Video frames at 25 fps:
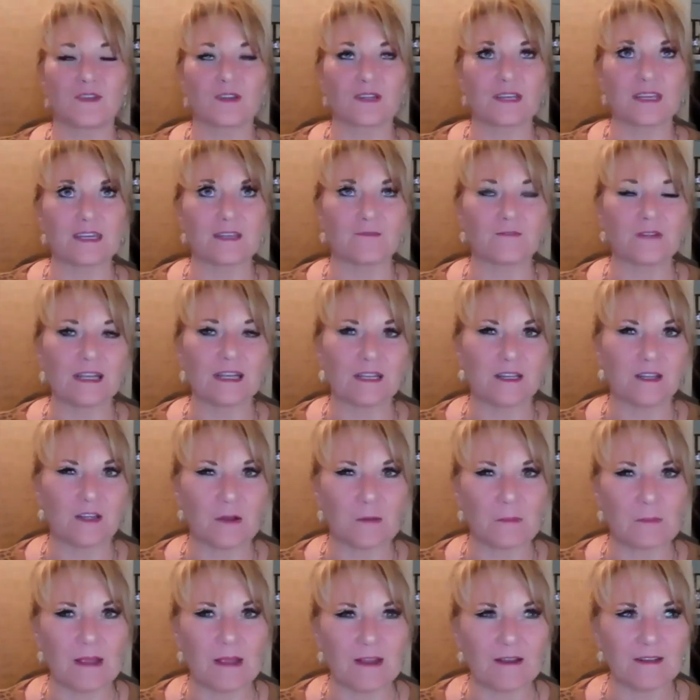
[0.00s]
getting ready to go
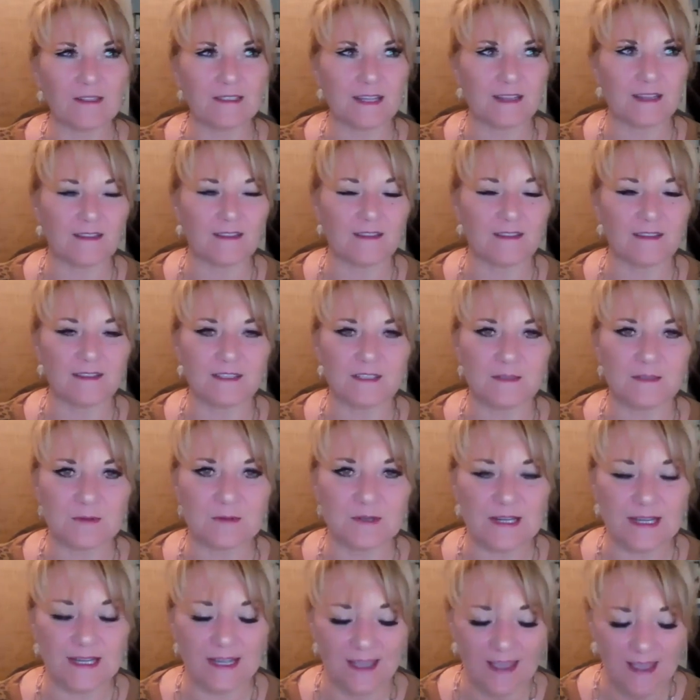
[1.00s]
to Paris, I think, this
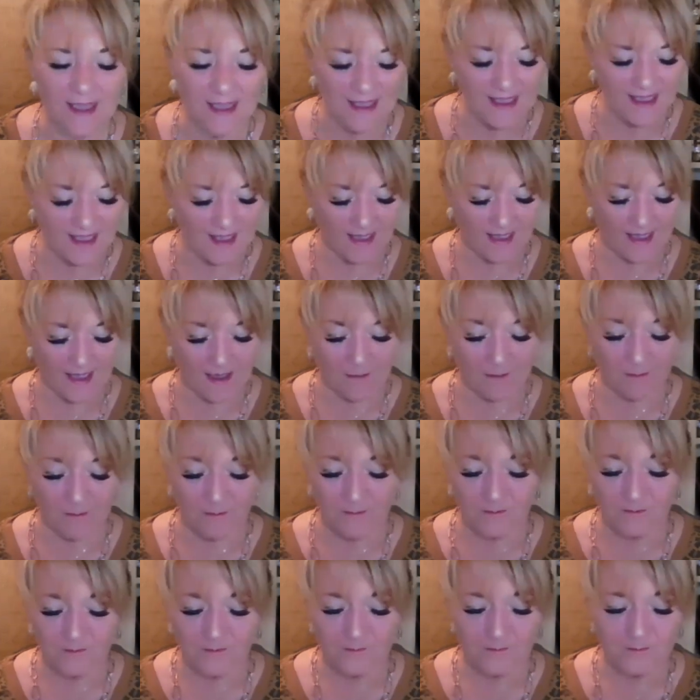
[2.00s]
spring, and
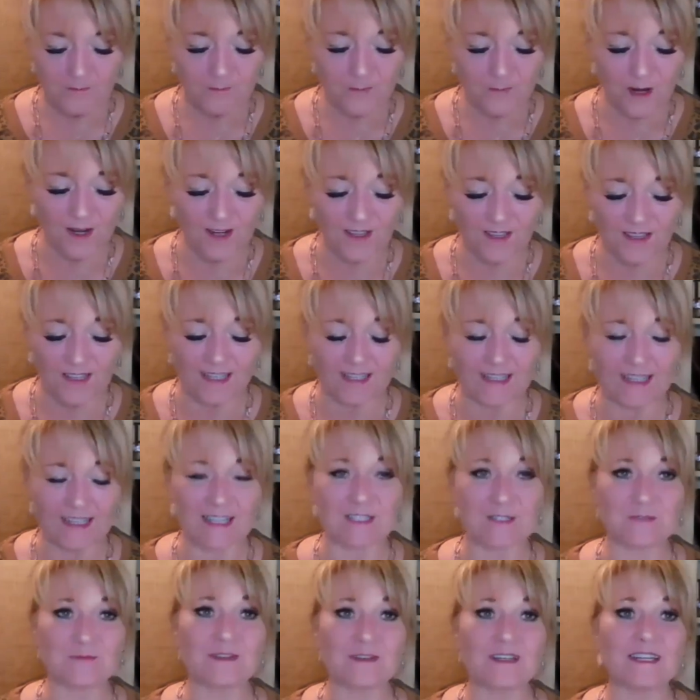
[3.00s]
Park Lane
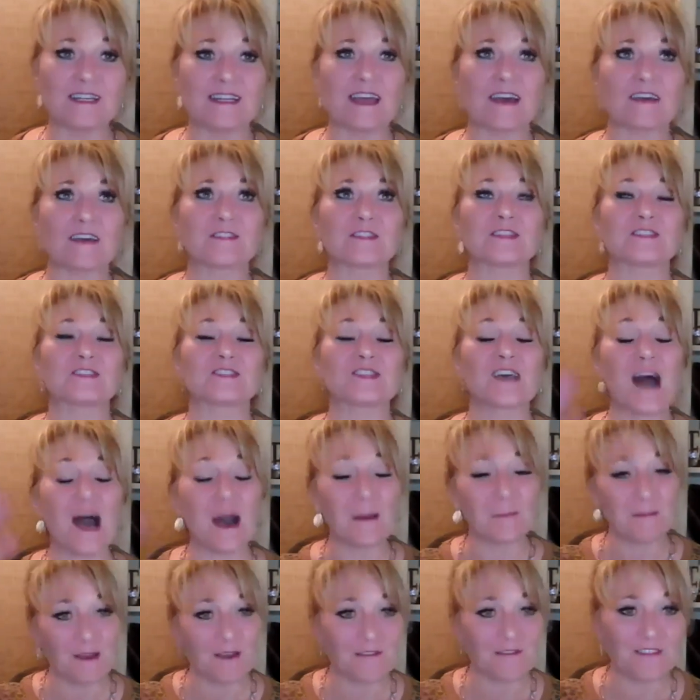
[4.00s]
has rented out the
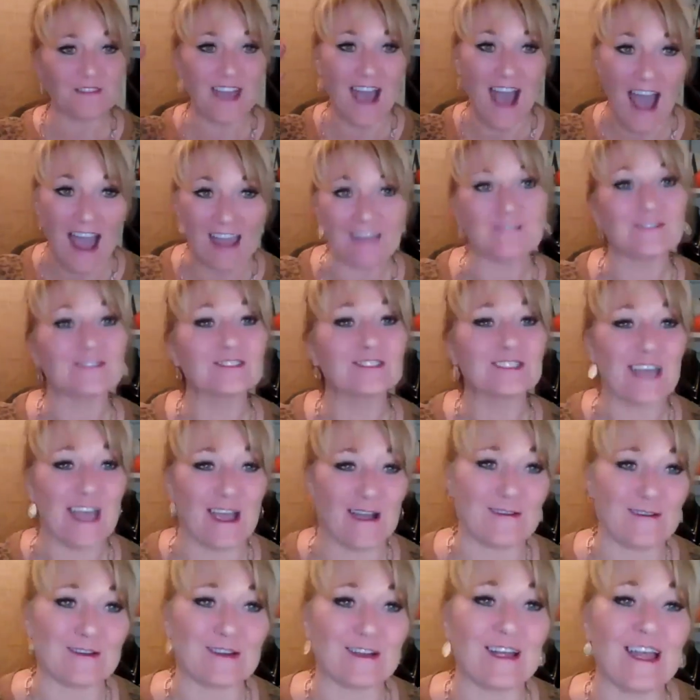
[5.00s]
top of the Eiffel
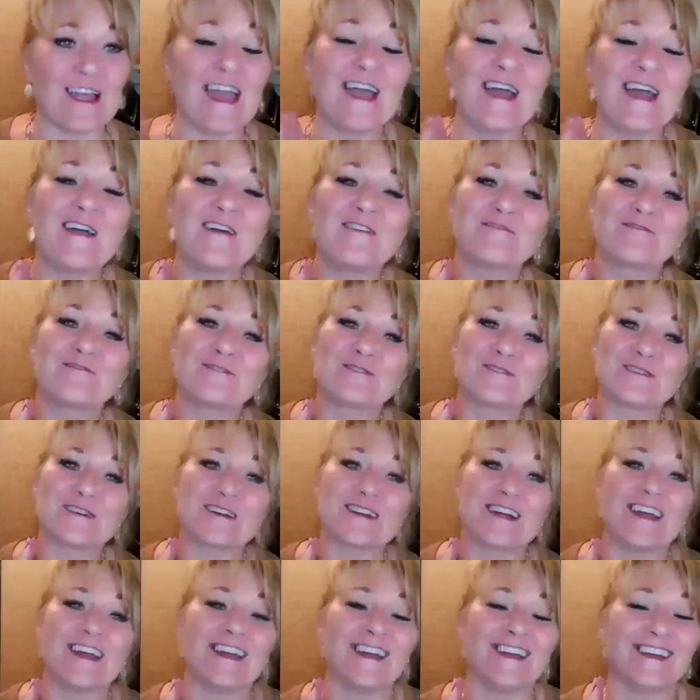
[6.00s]
Tower
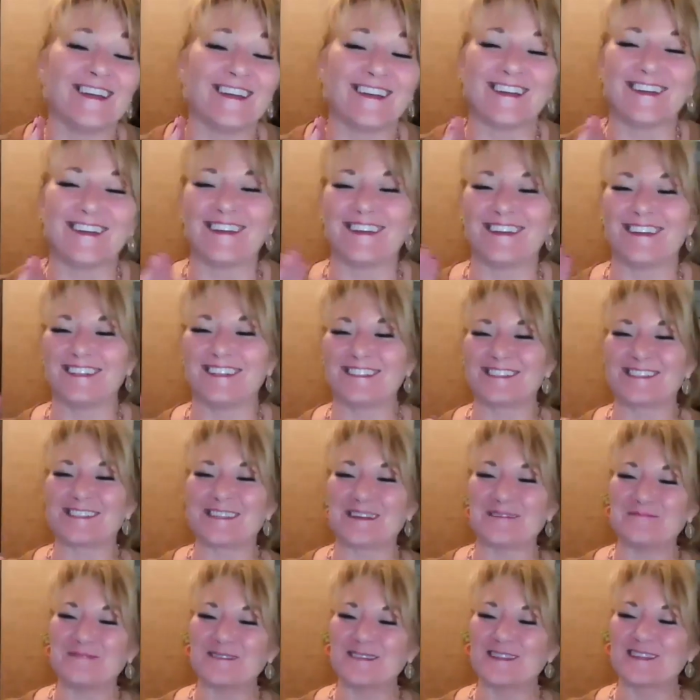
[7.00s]
for
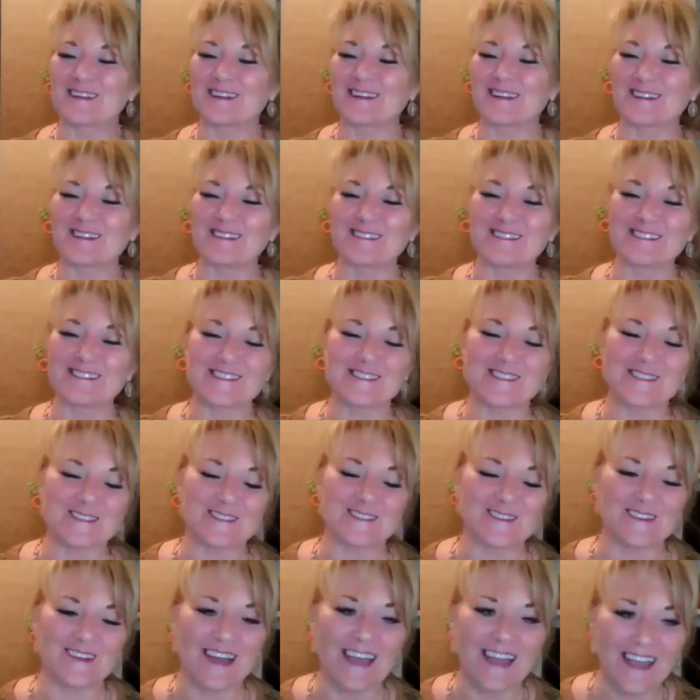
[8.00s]
some of the girls
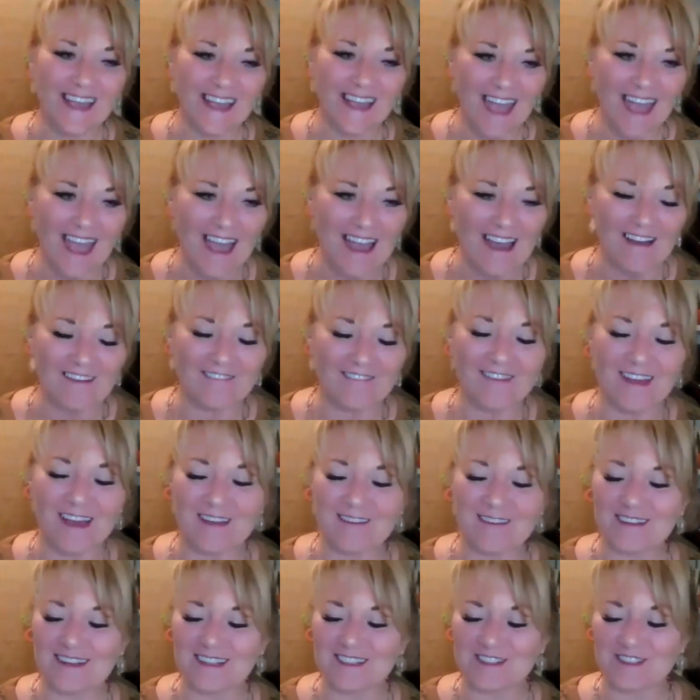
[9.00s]
to have
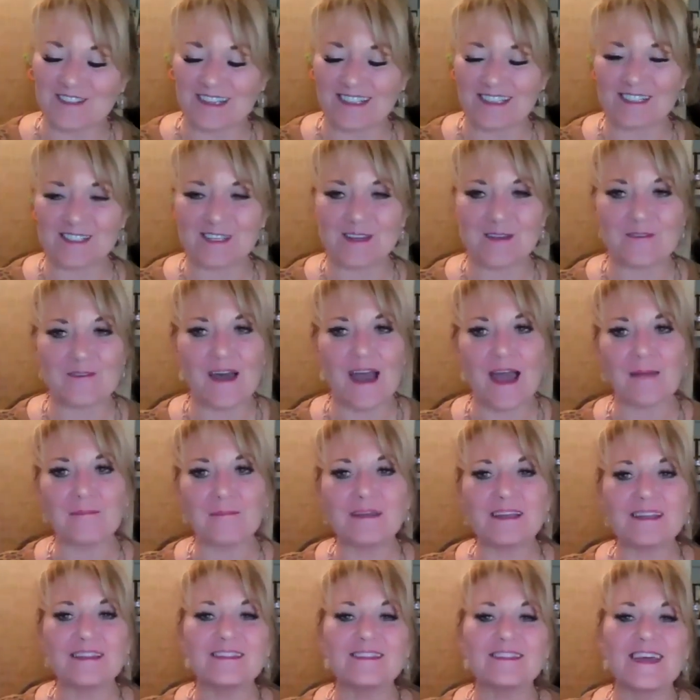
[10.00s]
a restaurant. So,
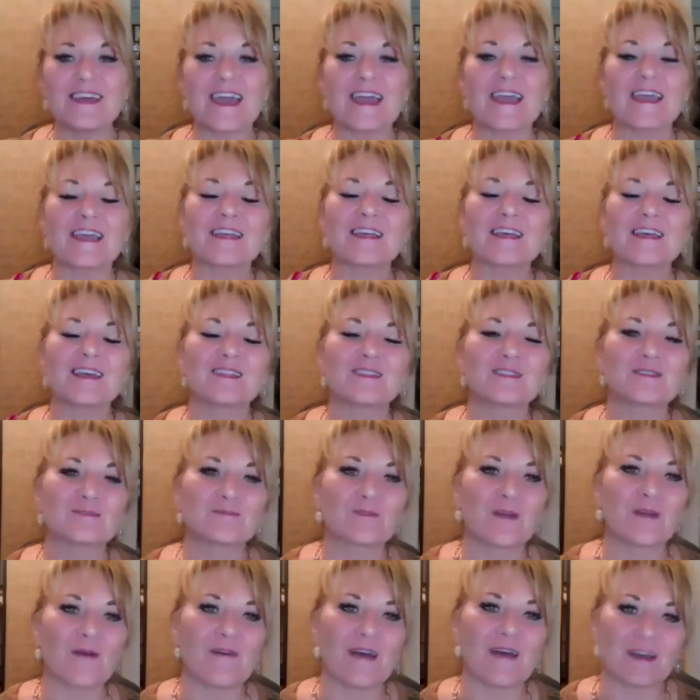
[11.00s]
they
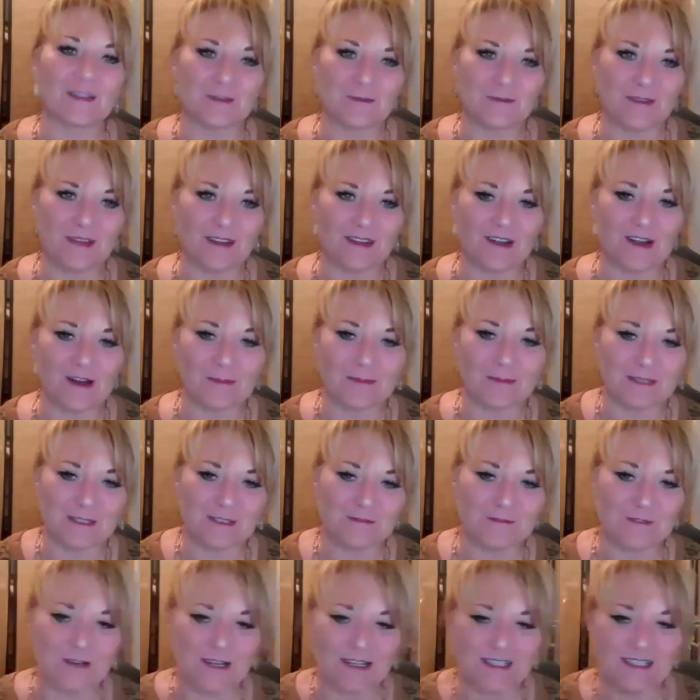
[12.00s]
throw out the red carpets
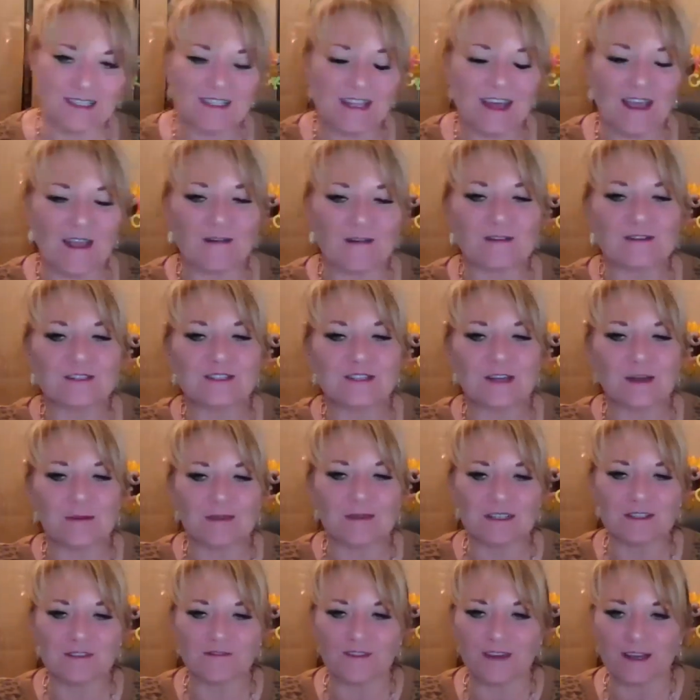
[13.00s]
for us. They are so
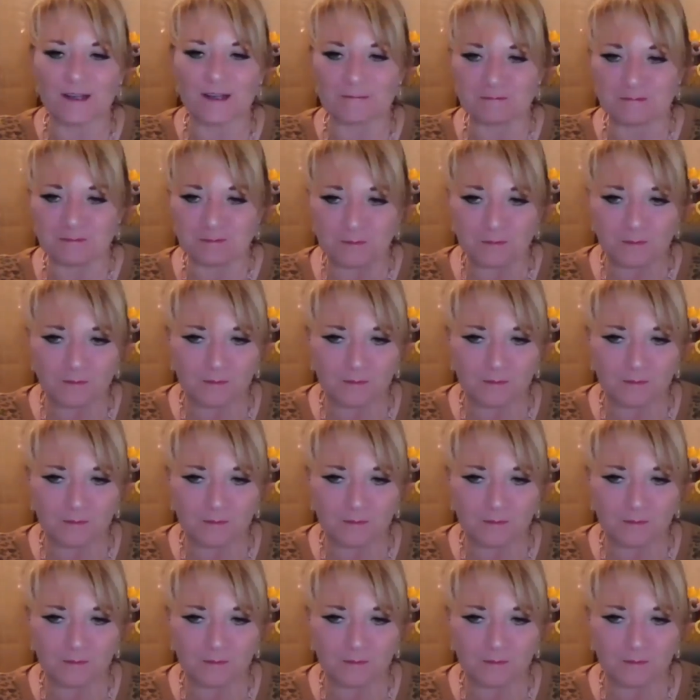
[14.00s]
much fun.